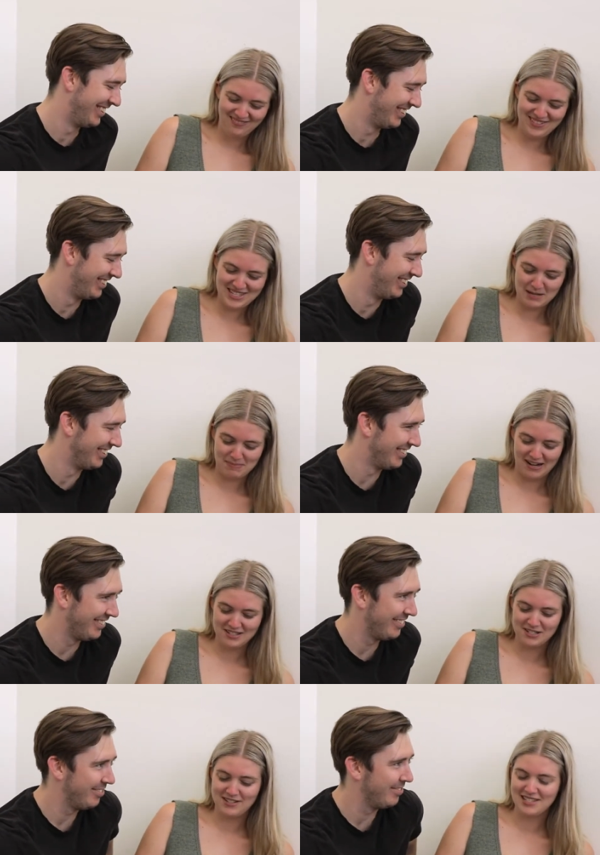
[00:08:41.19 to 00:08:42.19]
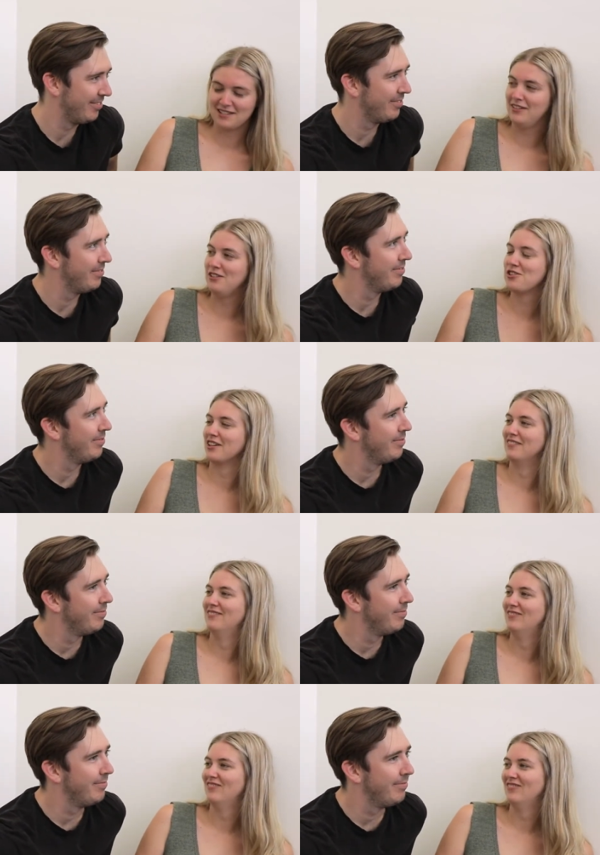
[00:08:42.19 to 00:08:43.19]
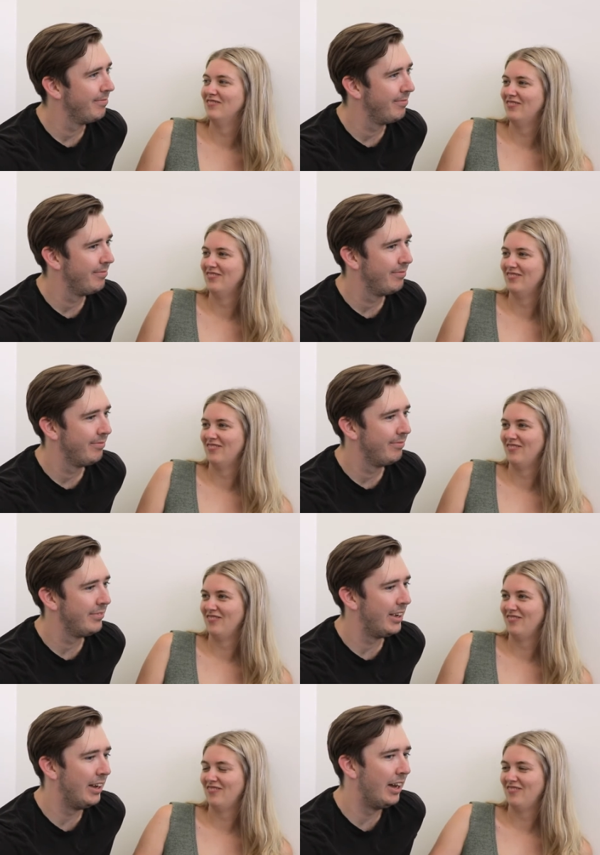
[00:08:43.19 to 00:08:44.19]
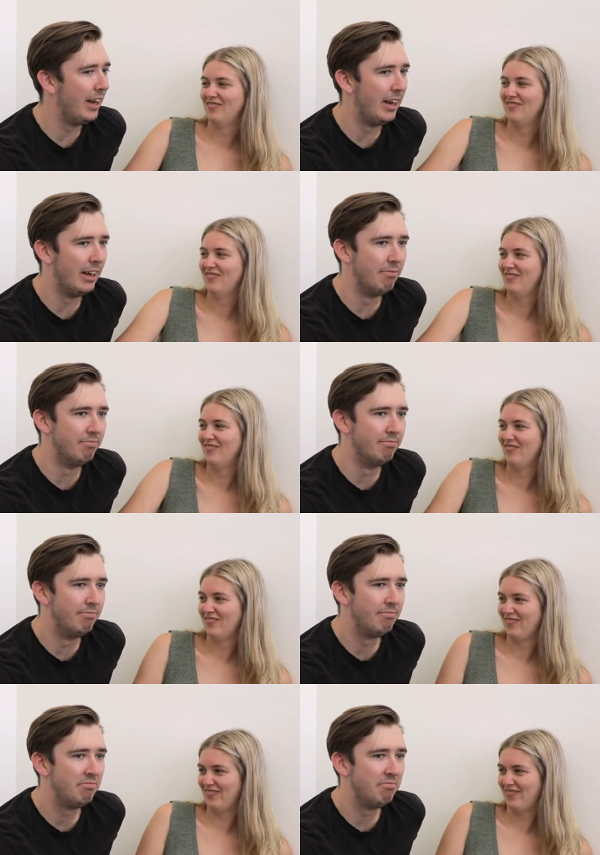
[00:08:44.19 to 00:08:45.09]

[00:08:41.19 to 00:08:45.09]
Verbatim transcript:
Speaker 1: Visit the past or visit the future?
Speaker 2: Um,